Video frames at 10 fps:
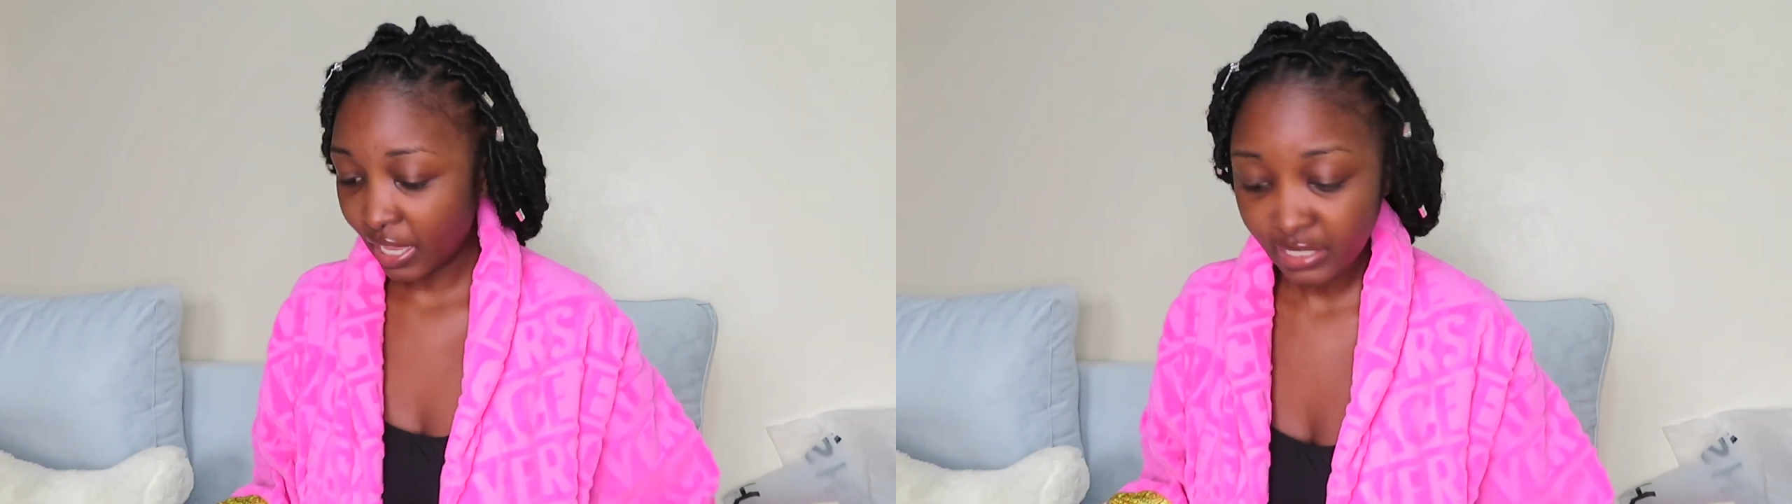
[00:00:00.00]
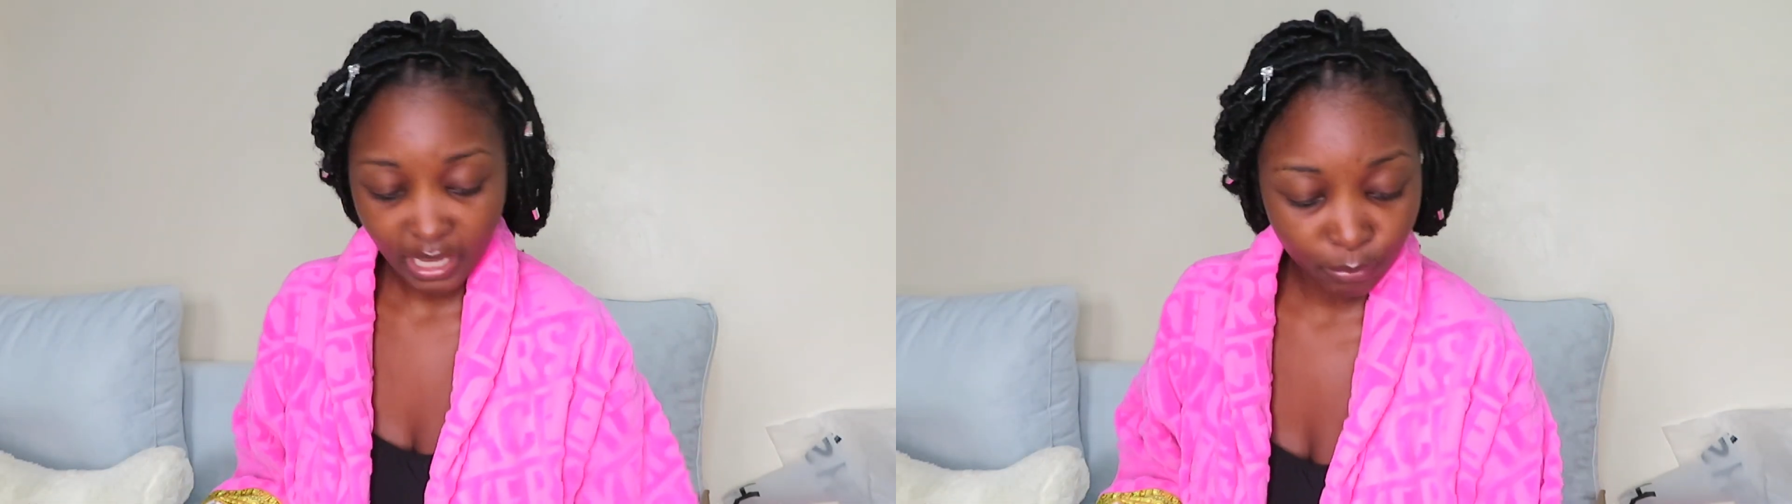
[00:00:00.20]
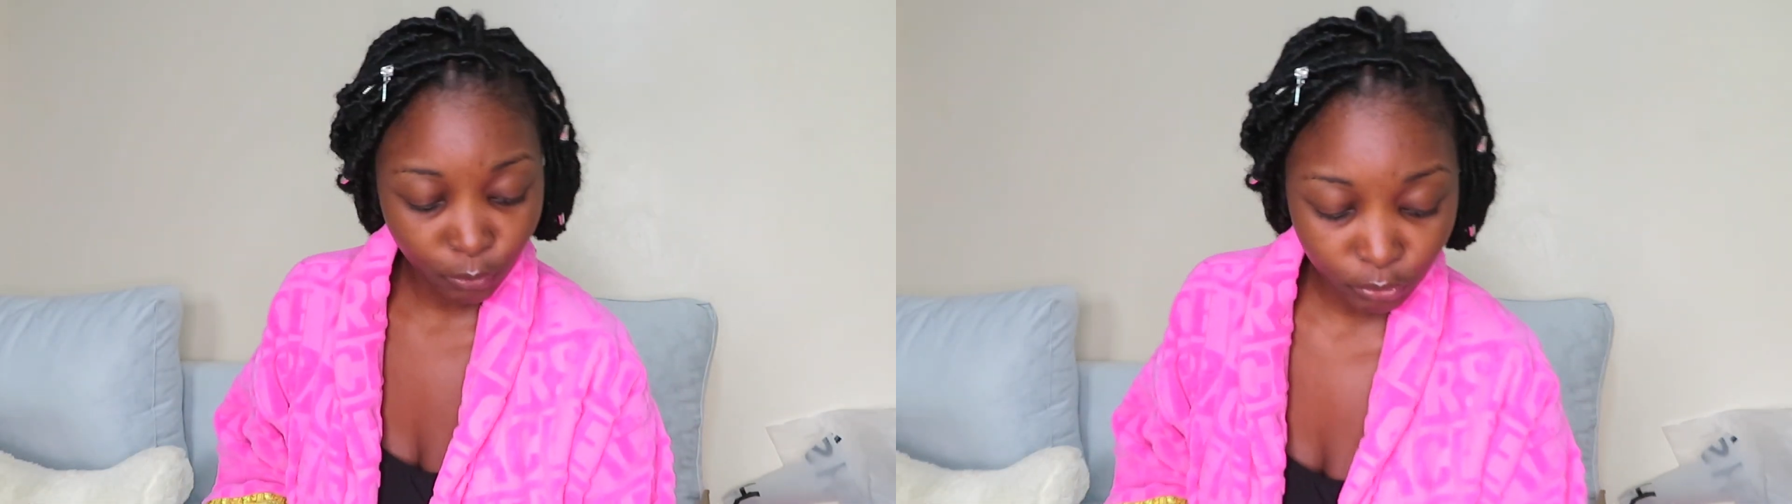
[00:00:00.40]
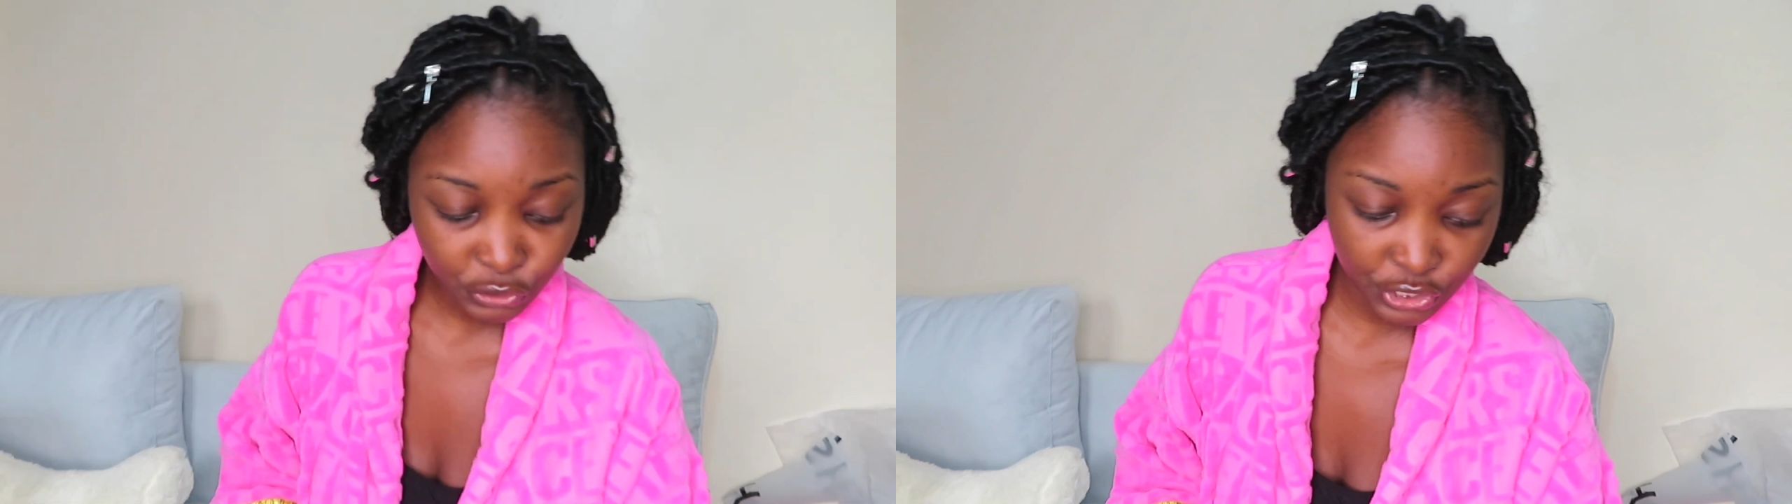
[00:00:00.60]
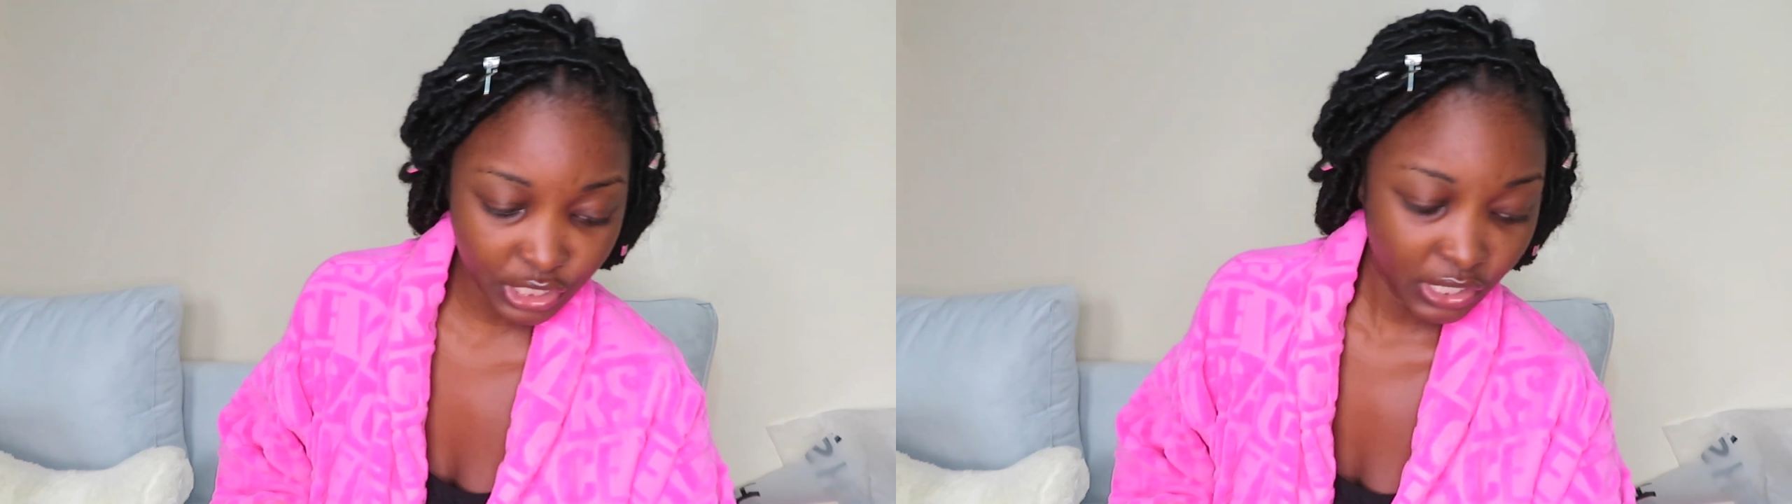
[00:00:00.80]
at
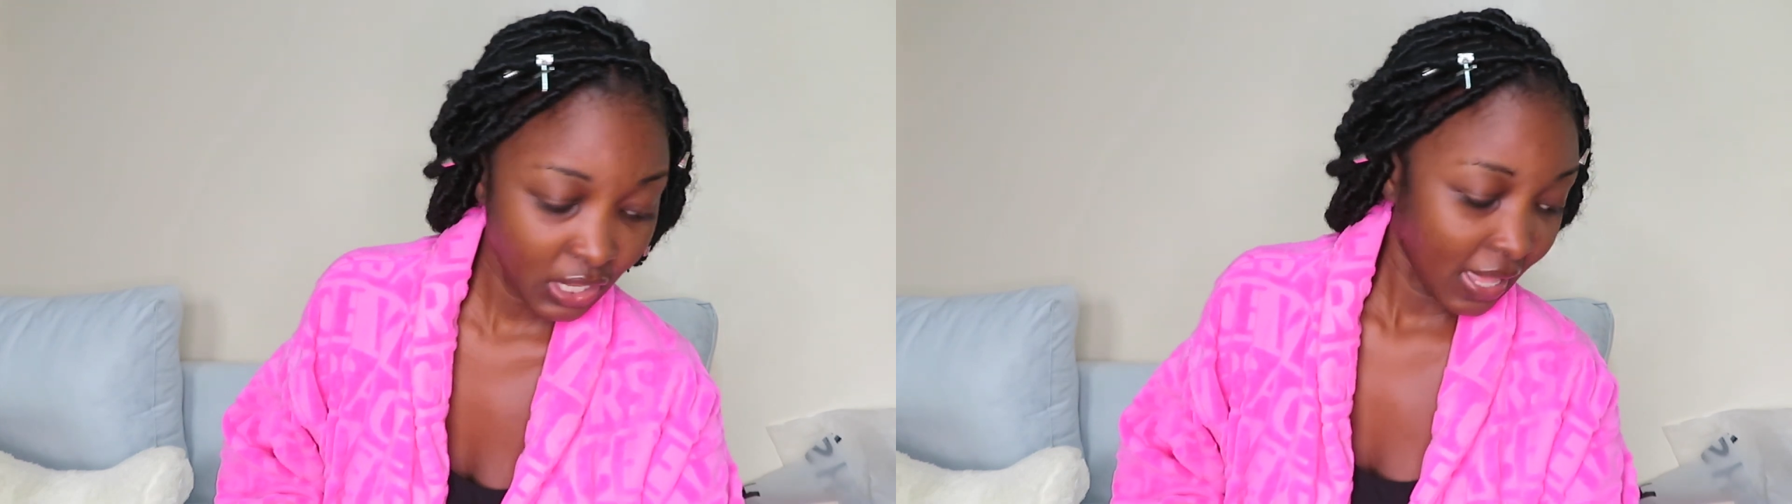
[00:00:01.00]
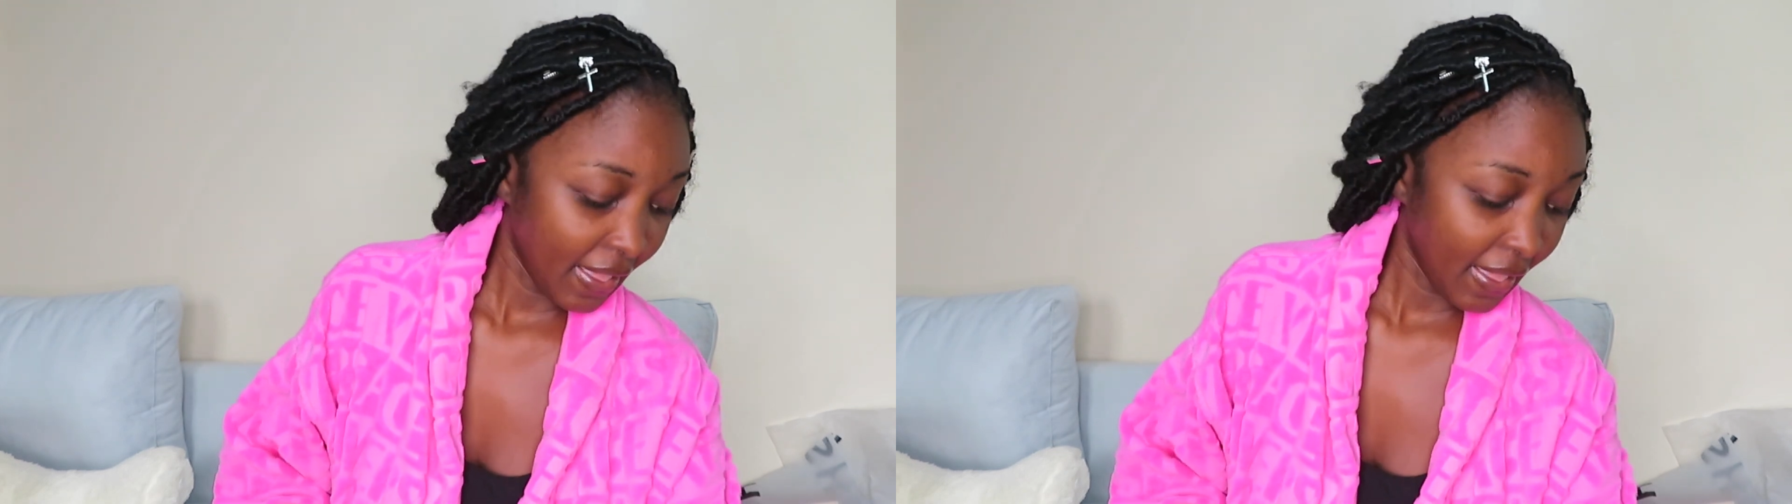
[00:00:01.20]
Kamukunji